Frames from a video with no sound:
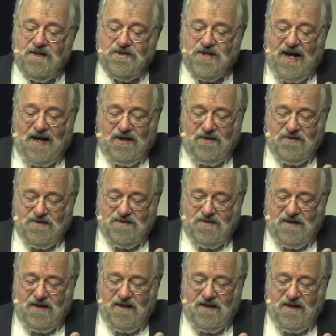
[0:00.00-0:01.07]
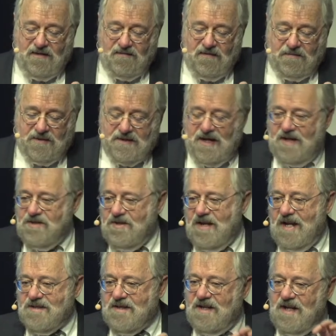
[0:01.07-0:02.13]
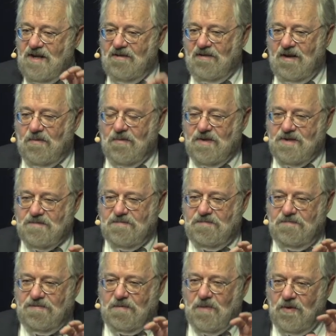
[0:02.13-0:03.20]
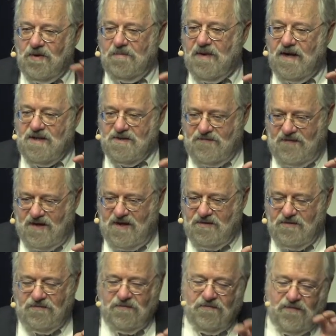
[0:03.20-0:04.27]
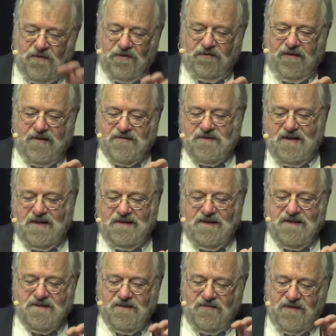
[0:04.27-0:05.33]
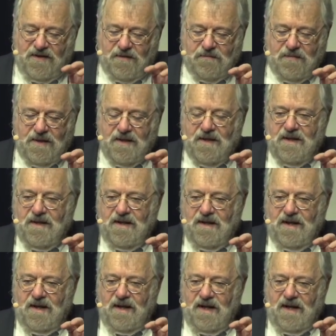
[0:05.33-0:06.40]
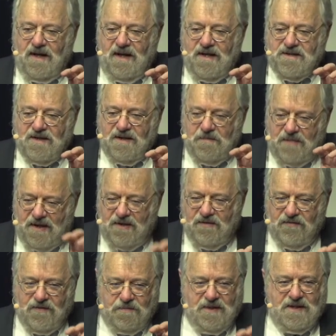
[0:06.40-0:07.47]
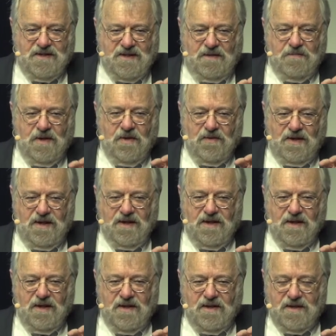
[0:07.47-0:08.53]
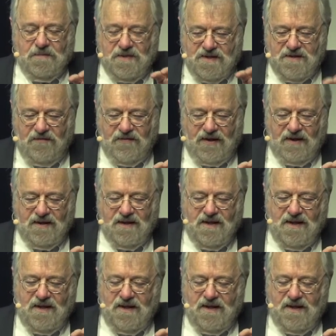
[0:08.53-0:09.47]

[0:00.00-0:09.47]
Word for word: Jack's uh, reputation as a hero was promoted by his father through photographs like this of him uh, as a commander of the P T boat in the Pacific.